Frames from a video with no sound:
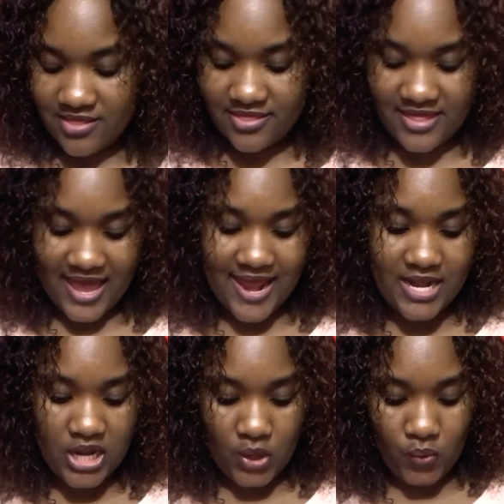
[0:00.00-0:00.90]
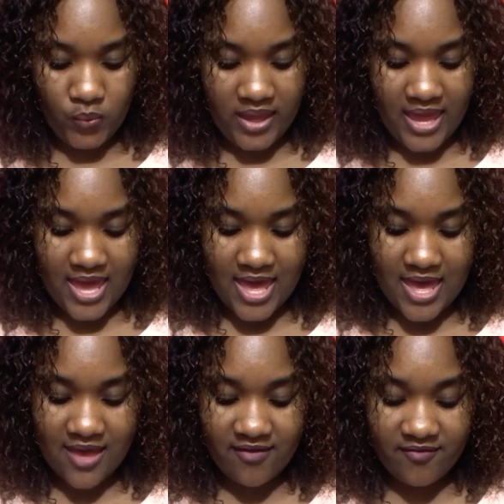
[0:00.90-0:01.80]
Then we
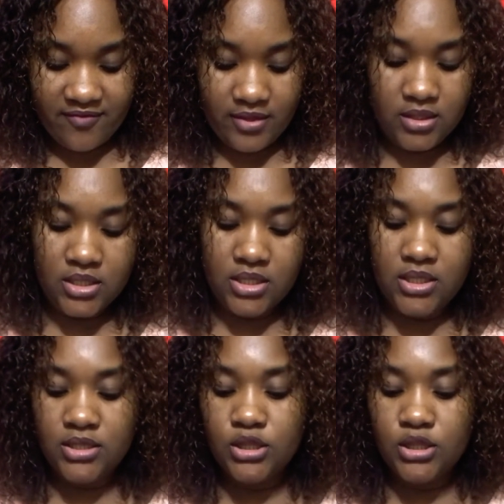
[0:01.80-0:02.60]
have the